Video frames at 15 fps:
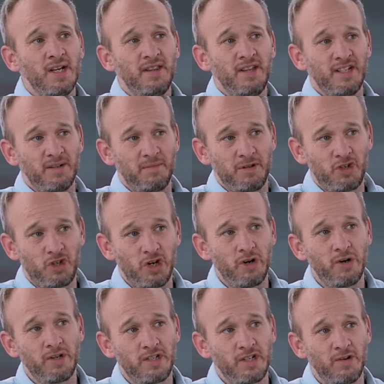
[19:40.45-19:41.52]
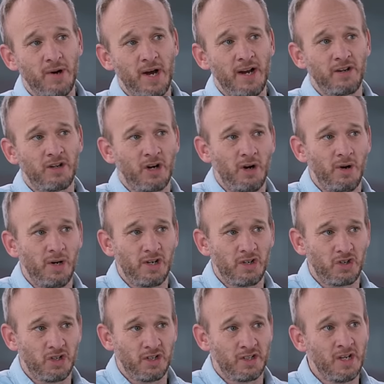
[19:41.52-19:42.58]
There's a maturity around
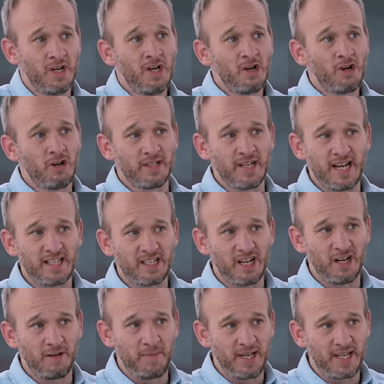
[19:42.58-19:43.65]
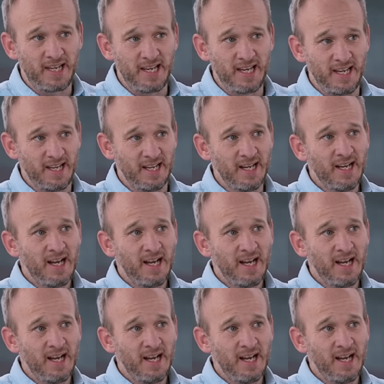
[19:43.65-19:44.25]
coalitions because that's going to be key.